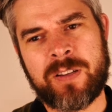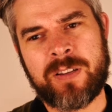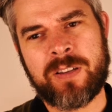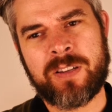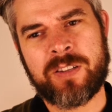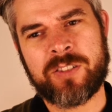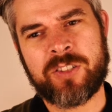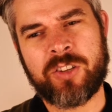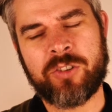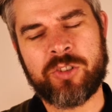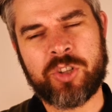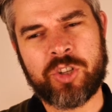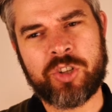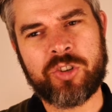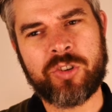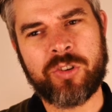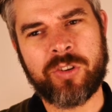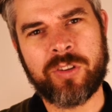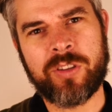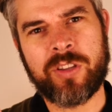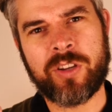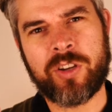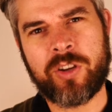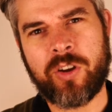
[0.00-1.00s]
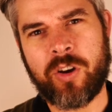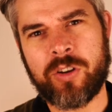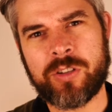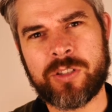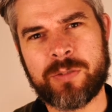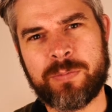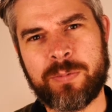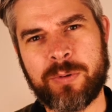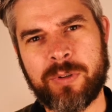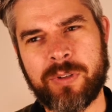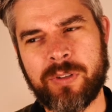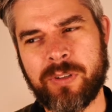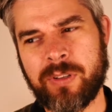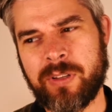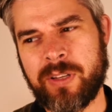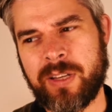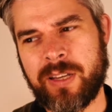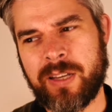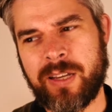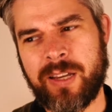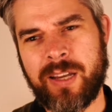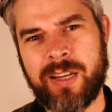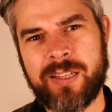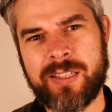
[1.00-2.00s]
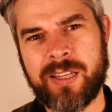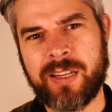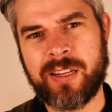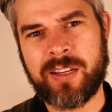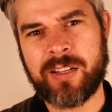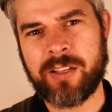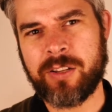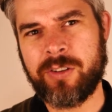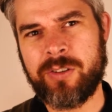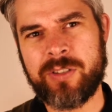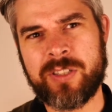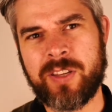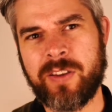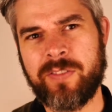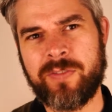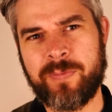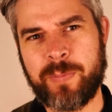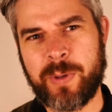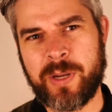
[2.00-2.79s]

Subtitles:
So sure, the gospel is inclusive